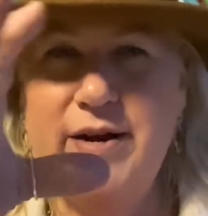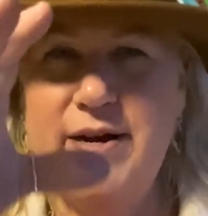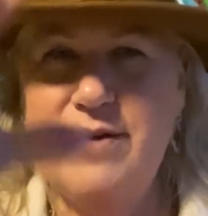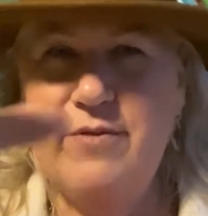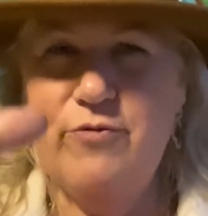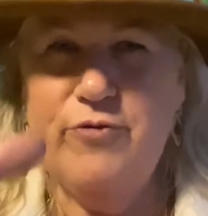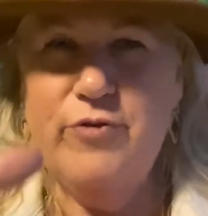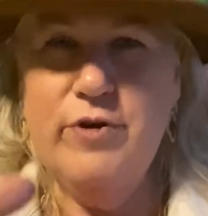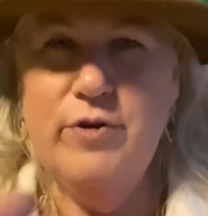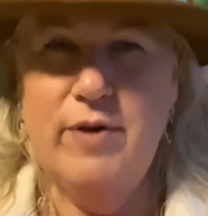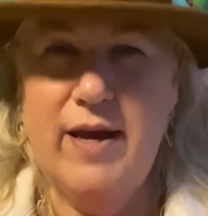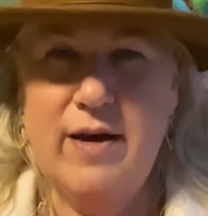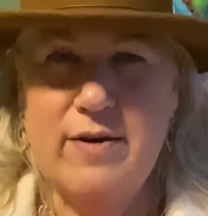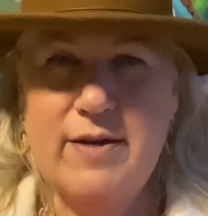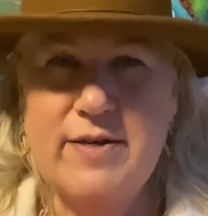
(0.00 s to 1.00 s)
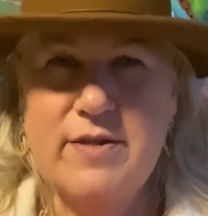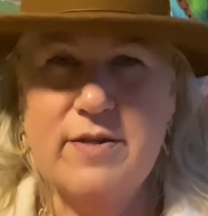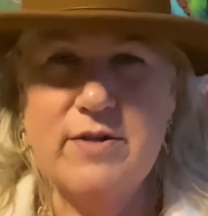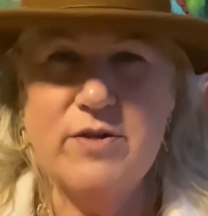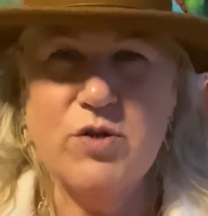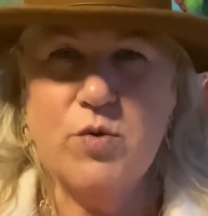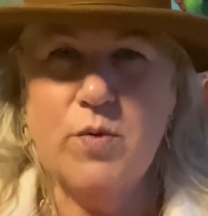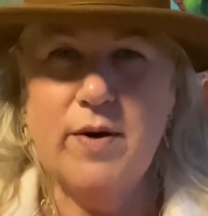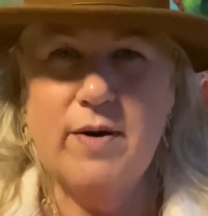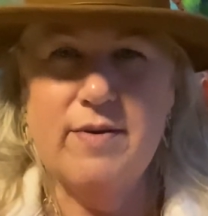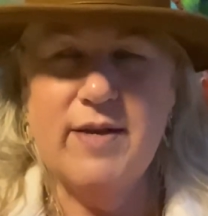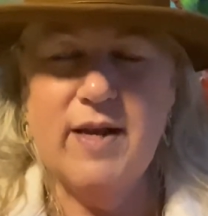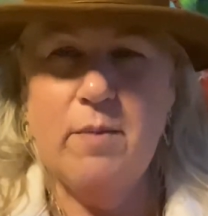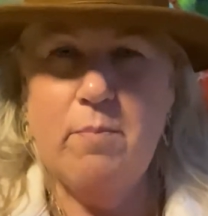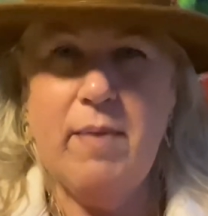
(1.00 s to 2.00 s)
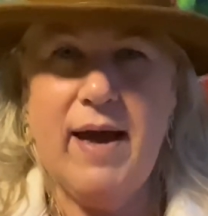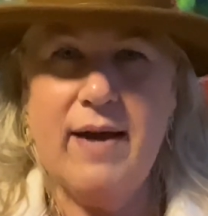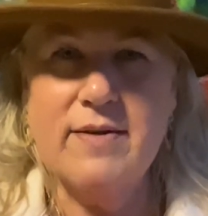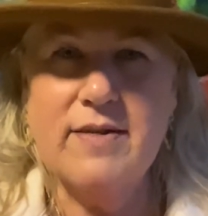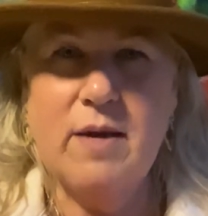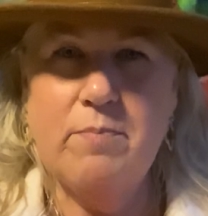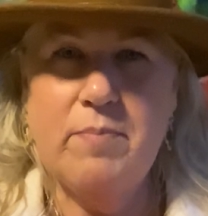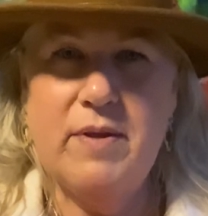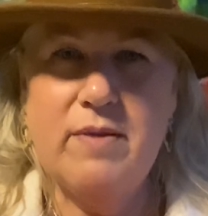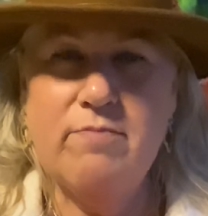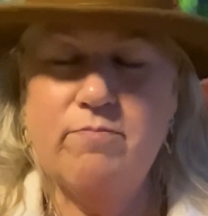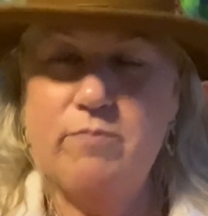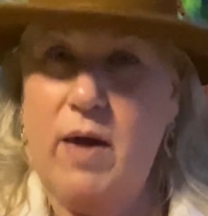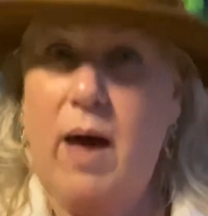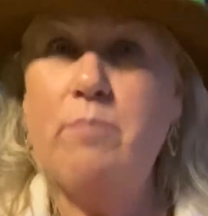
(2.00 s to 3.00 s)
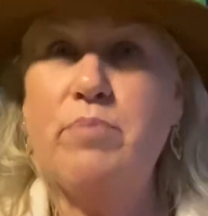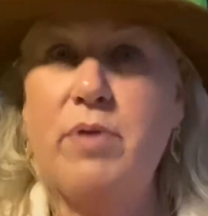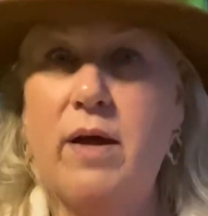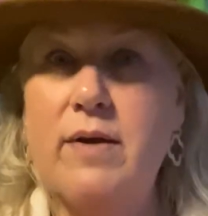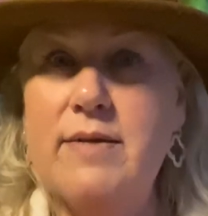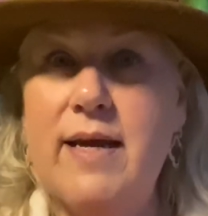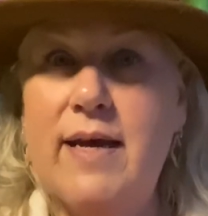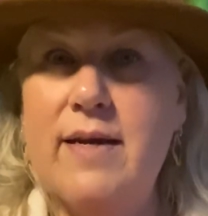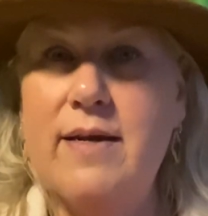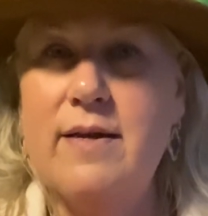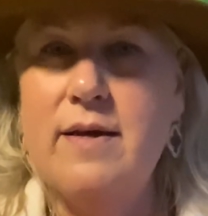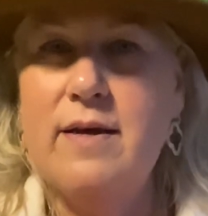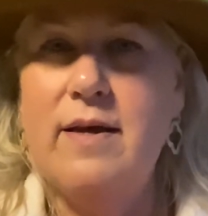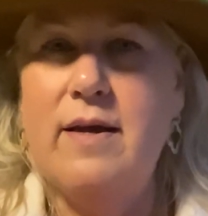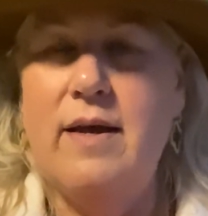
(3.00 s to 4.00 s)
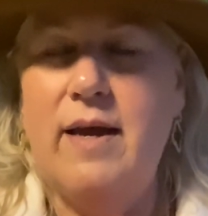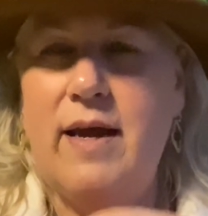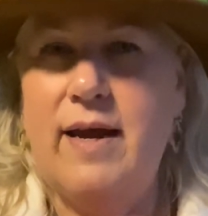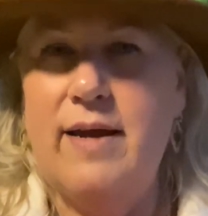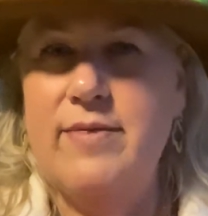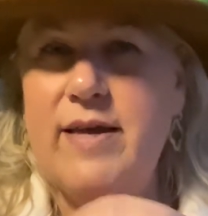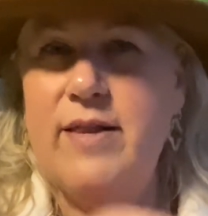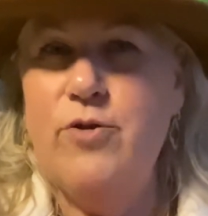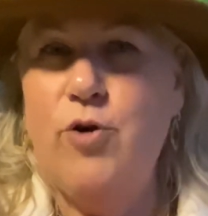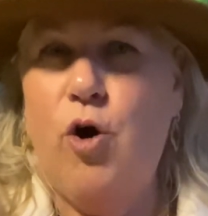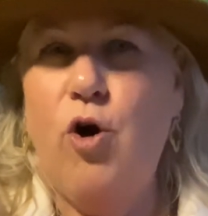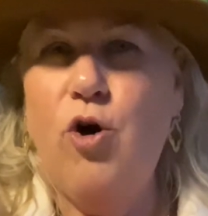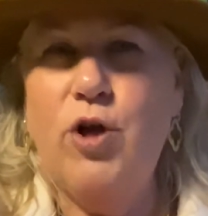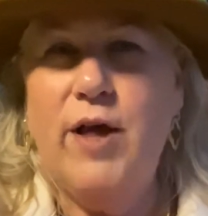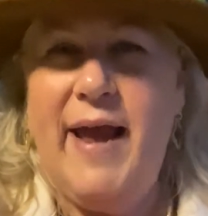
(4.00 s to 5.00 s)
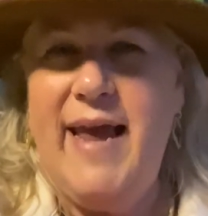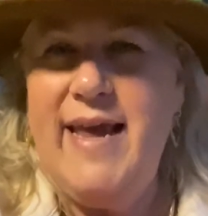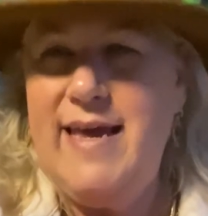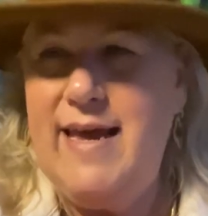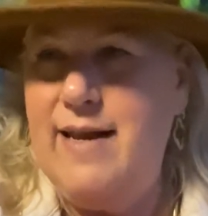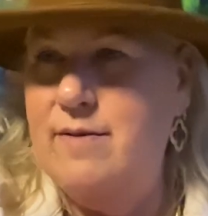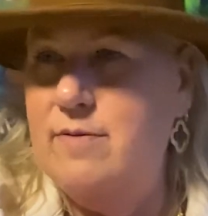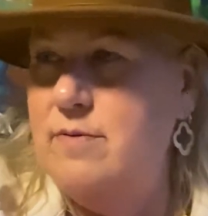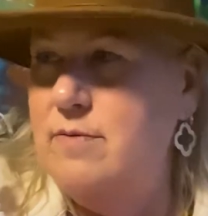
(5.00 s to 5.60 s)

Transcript: And it flew down into this square and then it backed up and got plugged in and then they're all hanging.